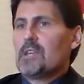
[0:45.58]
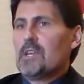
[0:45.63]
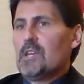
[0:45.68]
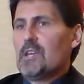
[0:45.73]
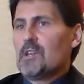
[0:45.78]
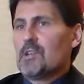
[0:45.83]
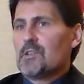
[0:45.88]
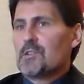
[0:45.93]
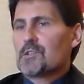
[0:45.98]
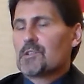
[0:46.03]

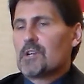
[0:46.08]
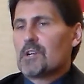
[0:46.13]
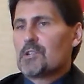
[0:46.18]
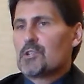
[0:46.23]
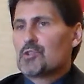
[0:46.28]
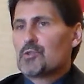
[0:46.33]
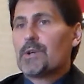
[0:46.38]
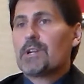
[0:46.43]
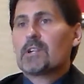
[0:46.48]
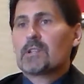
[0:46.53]
His
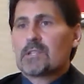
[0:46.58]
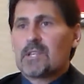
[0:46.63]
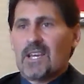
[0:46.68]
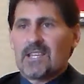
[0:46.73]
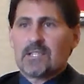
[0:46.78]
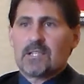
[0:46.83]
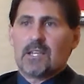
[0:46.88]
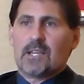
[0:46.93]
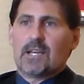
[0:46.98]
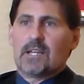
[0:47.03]
adrenal
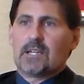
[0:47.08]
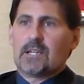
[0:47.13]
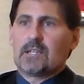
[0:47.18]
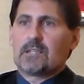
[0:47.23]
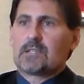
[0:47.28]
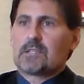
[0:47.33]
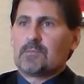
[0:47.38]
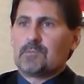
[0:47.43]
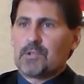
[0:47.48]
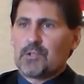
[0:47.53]
testing, I
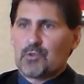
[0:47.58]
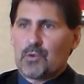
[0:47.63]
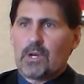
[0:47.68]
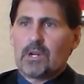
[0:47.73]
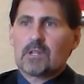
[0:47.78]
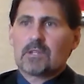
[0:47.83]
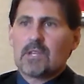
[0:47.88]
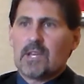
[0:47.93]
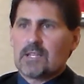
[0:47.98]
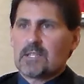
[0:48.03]
did some
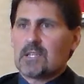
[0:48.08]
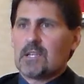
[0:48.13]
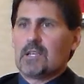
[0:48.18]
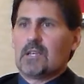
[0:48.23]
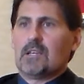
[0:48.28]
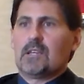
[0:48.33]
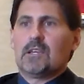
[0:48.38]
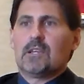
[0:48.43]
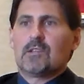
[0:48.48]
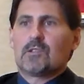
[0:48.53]
adrenal testing,
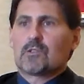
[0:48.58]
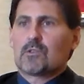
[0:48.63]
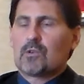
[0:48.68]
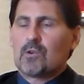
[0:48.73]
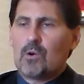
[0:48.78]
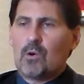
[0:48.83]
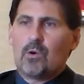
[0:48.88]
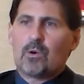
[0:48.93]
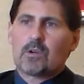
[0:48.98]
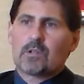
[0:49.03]
his
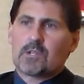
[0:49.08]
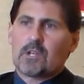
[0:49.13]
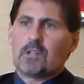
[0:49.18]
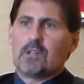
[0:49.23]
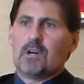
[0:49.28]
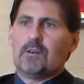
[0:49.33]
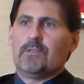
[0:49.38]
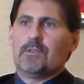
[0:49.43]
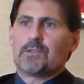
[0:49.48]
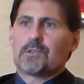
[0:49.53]
cortisol
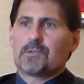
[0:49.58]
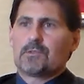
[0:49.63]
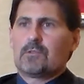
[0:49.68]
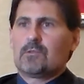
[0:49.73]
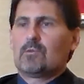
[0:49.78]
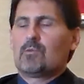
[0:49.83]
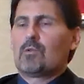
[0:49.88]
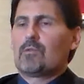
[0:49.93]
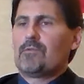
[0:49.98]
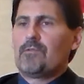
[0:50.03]
levels
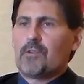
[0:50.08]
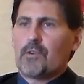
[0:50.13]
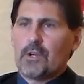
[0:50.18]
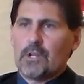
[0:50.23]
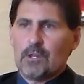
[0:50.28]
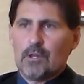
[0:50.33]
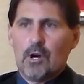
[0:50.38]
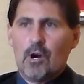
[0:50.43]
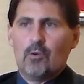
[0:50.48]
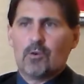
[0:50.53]
were
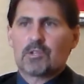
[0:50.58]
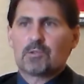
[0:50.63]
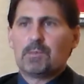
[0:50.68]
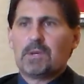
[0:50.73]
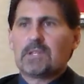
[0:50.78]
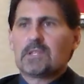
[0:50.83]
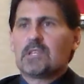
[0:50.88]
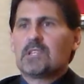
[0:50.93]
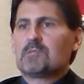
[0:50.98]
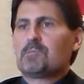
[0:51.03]
very low, which
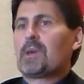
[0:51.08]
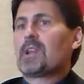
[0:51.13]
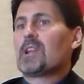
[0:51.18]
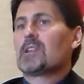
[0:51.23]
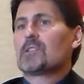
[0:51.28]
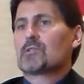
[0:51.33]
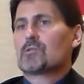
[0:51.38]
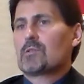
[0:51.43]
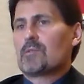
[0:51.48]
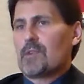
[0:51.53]
means he's been
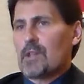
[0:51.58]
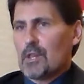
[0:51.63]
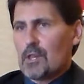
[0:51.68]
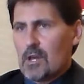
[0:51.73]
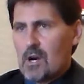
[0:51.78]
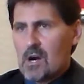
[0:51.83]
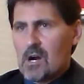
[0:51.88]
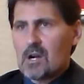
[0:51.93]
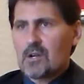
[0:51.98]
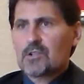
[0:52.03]
in sort of a
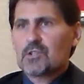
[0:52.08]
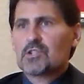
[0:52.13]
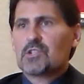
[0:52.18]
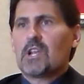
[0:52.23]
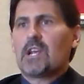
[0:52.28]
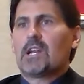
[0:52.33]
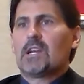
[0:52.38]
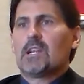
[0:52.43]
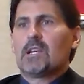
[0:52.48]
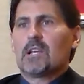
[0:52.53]

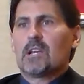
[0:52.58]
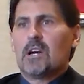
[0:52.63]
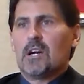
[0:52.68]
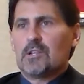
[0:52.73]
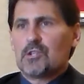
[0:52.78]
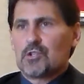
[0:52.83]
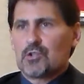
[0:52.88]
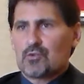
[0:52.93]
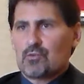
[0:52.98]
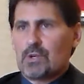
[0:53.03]
long-standing
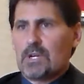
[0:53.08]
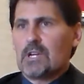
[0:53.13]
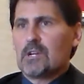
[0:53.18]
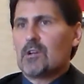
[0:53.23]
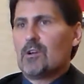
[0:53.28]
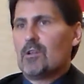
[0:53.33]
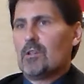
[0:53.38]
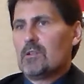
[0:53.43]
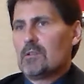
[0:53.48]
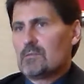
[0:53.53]

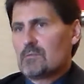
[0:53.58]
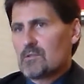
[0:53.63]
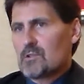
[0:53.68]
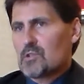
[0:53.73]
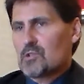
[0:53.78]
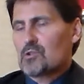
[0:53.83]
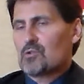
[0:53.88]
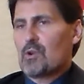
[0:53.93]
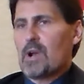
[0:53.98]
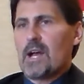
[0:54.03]
adrenal
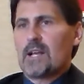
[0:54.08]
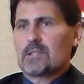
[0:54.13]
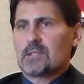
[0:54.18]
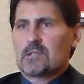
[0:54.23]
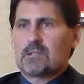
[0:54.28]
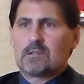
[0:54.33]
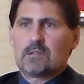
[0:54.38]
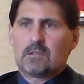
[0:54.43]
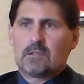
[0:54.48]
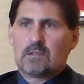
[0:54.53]

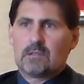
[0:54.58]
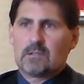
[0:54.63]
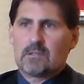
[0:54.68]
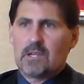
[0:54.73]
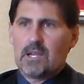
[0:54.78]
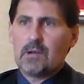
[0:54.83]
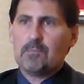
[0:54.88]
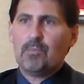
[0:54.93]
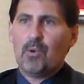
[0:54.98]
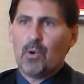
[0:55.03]
stress
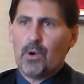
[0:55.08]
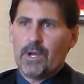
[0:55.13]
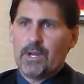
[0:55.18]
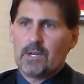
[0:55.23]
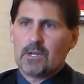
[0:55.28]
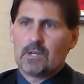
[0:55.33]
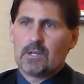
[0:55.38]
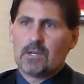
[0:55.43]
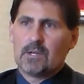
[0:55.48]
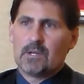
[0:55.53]
standpoint.